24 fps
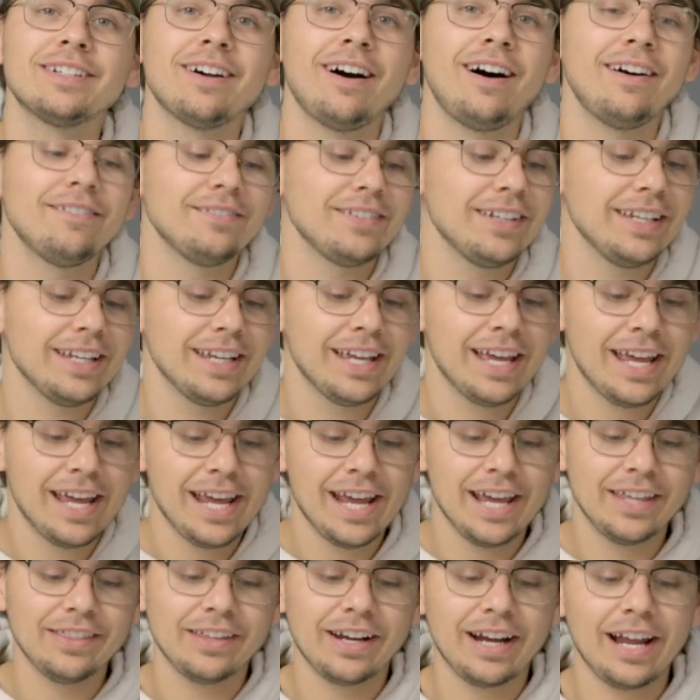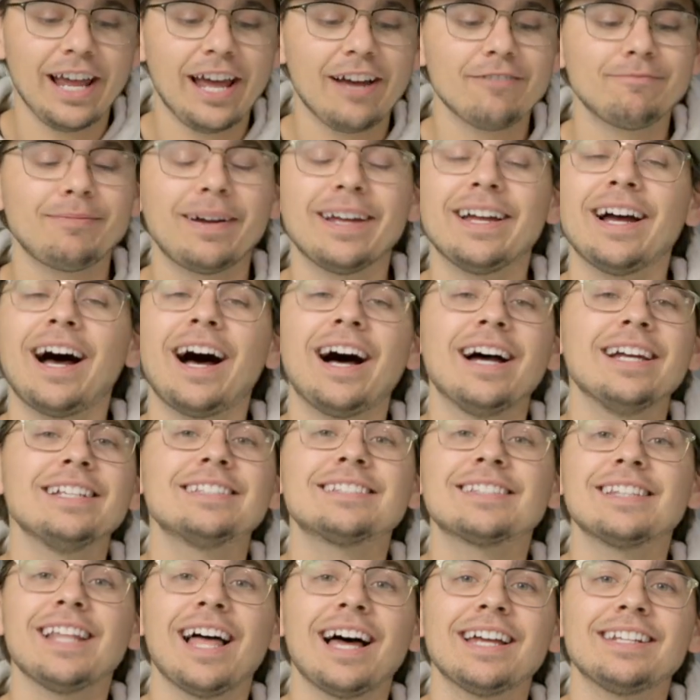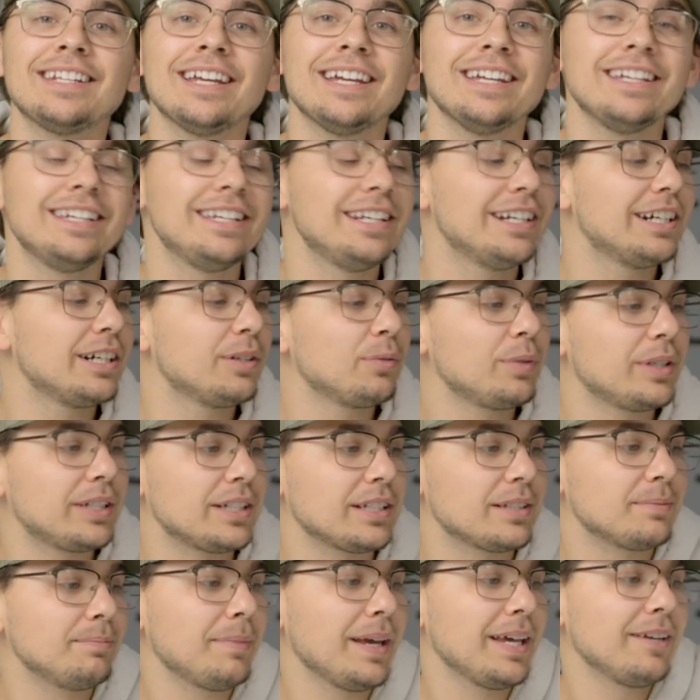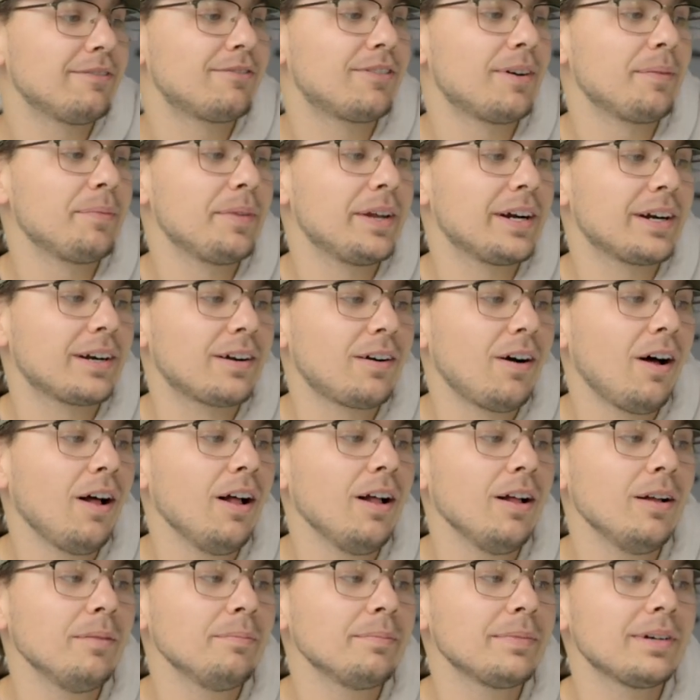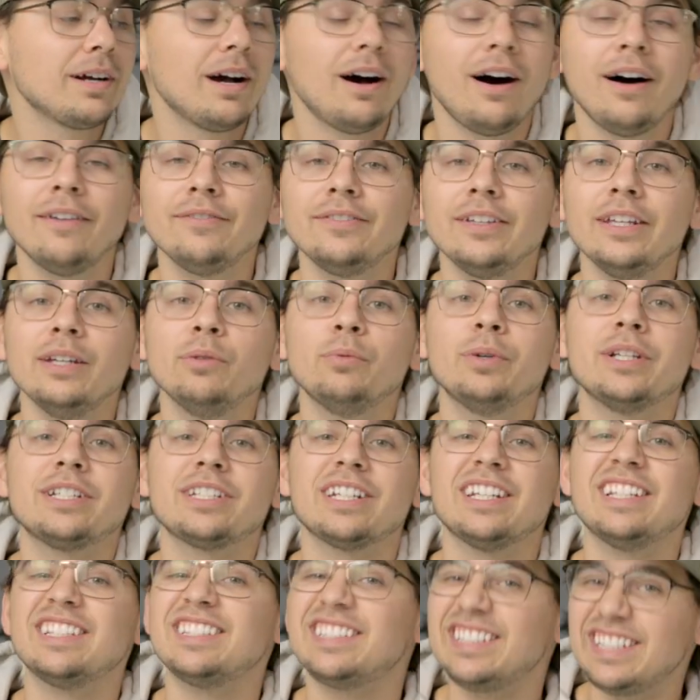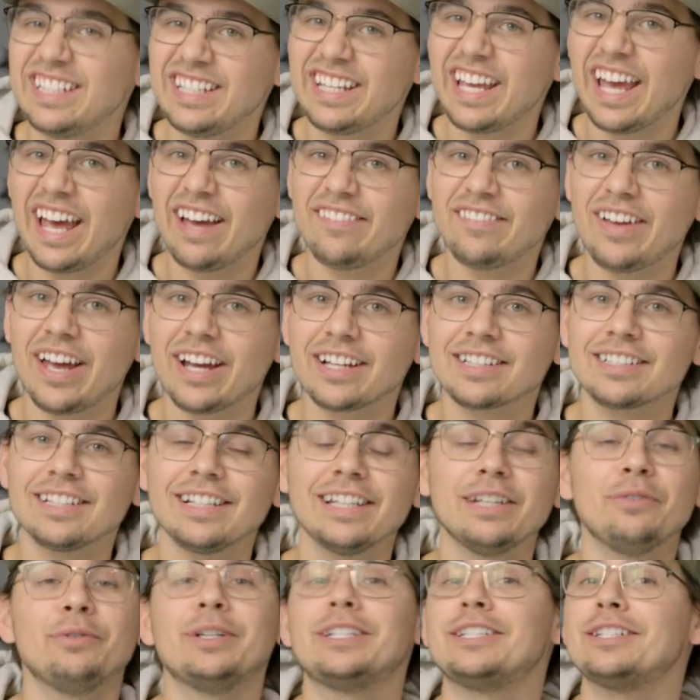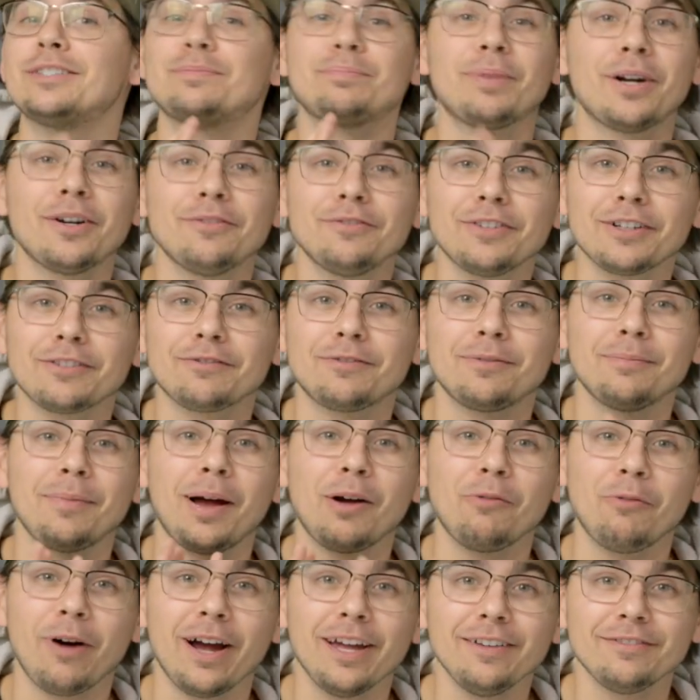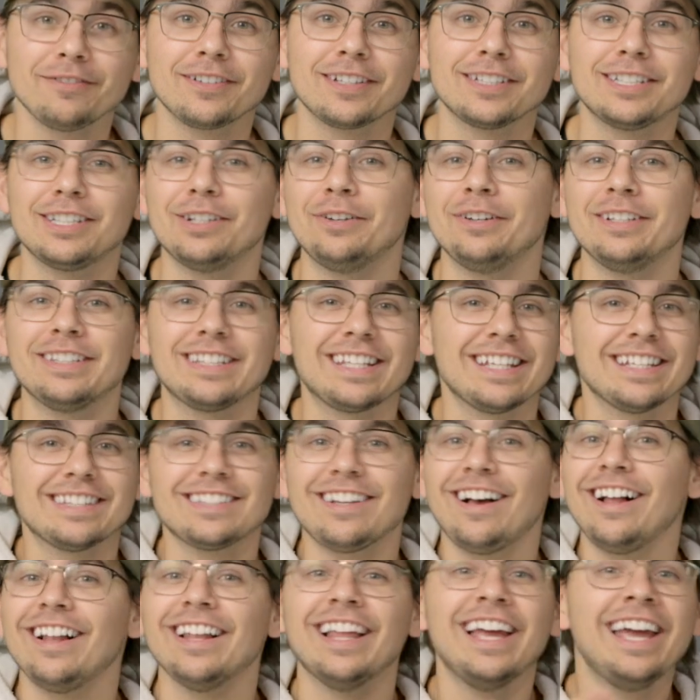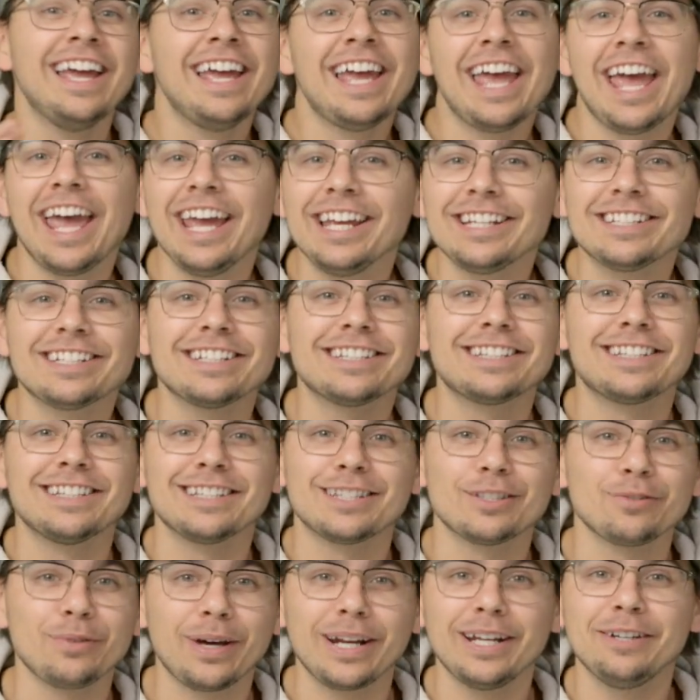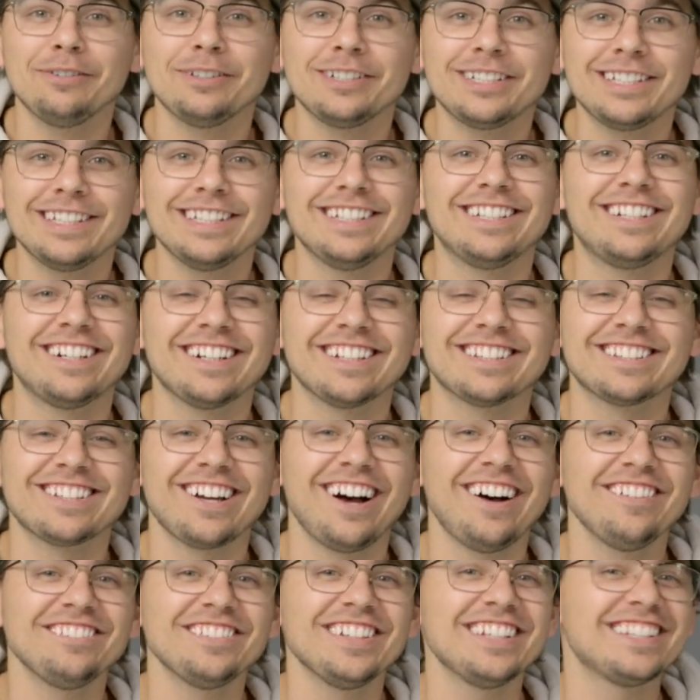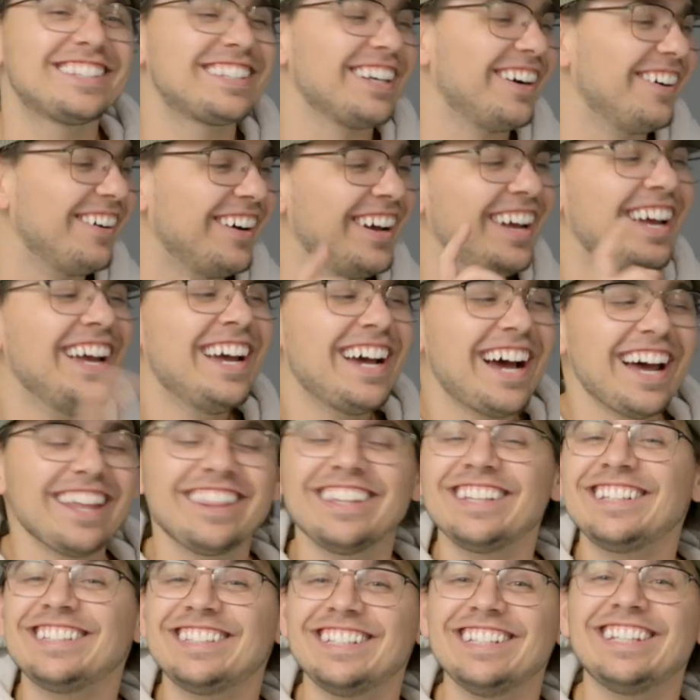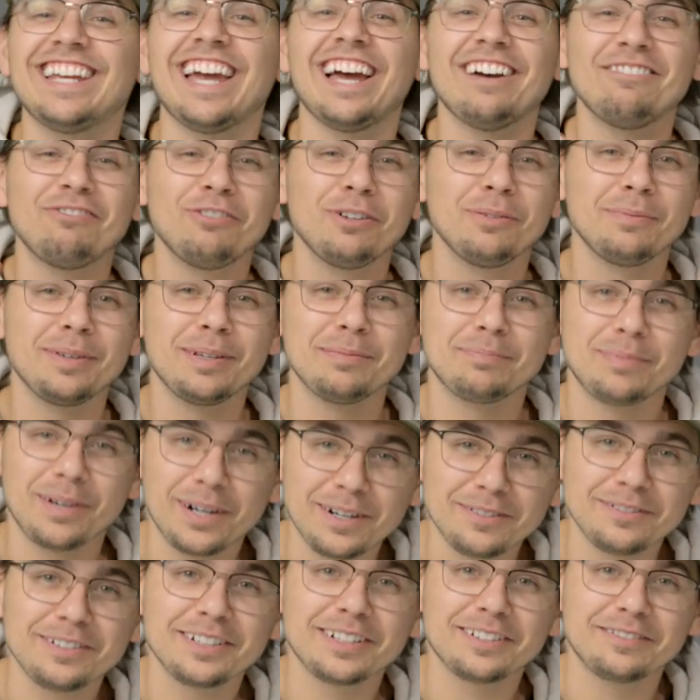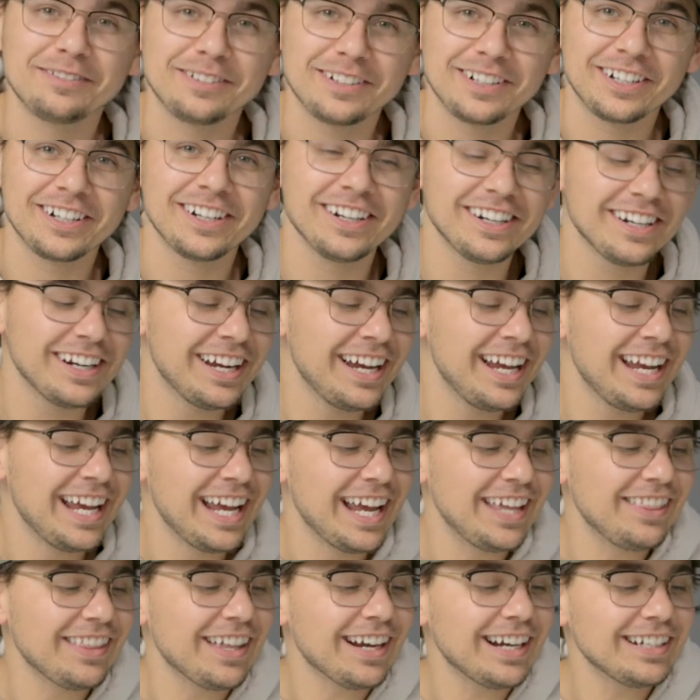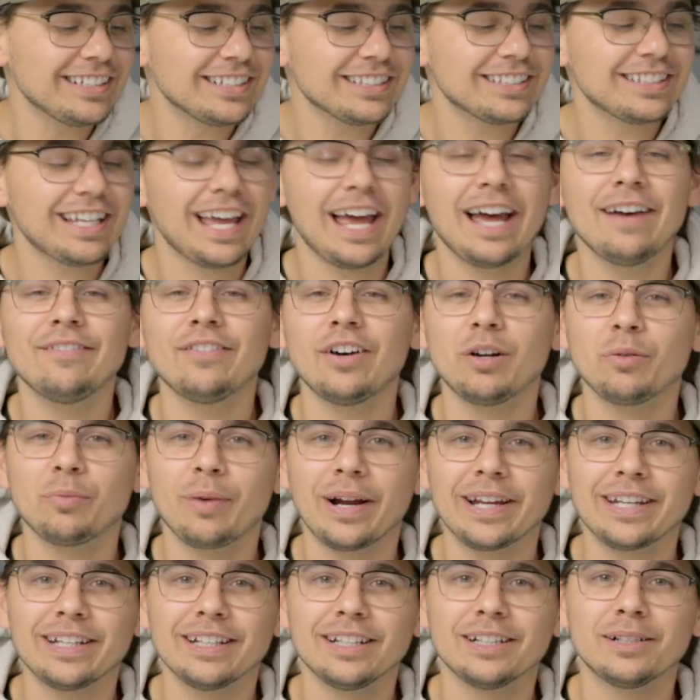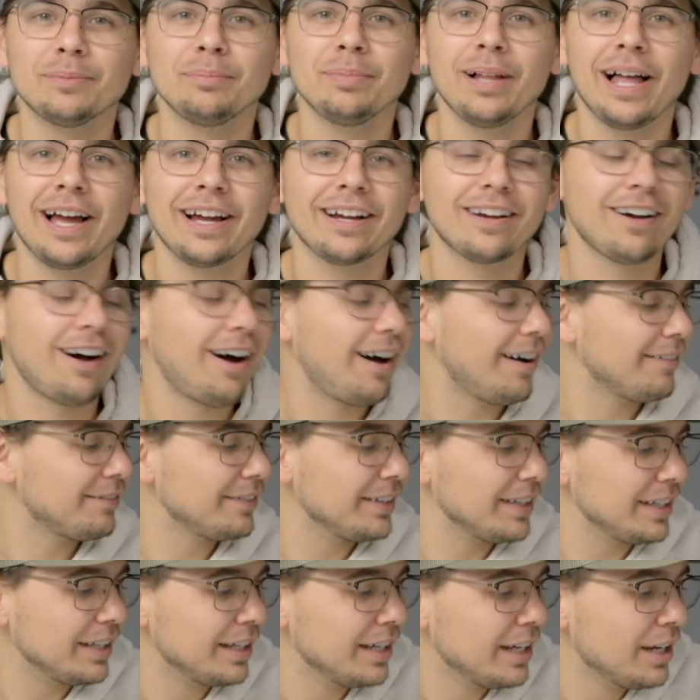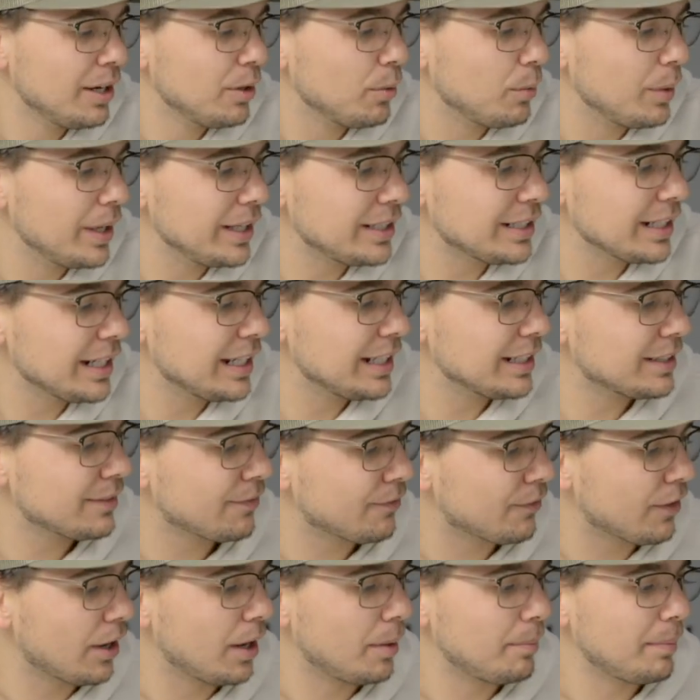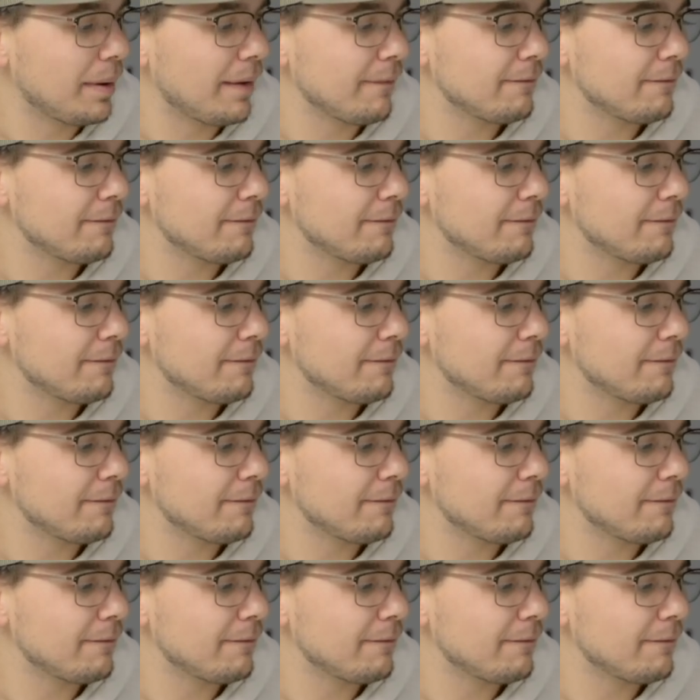coffee. And then I have my iced latte here, which is made from their Calm coffee, which is decaf actually, which is perfect for my wife because she always gets all anxious and sweaty when she drinks coffee. So I think decaf will be perfect for her. And then I just have a regular black coffee, which is from